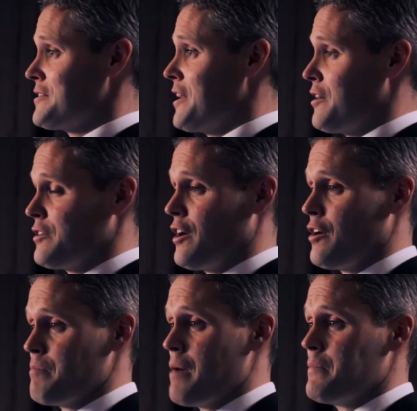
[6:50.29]

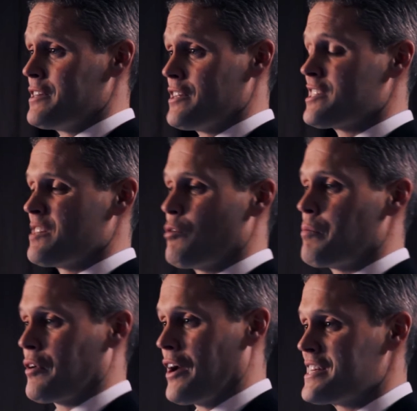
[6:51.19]
their amendment that's a little
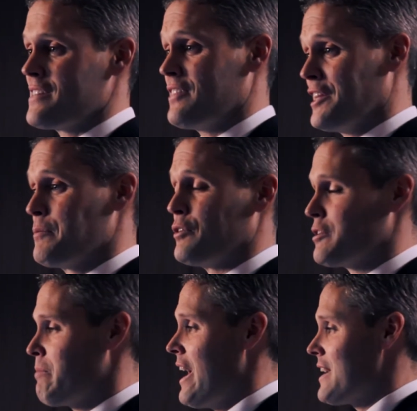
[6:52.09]
more progressive and liberal
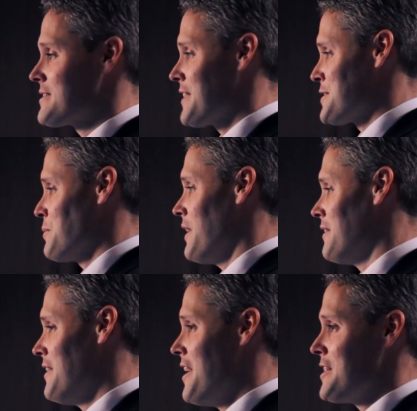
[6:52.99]
to pass, guess what?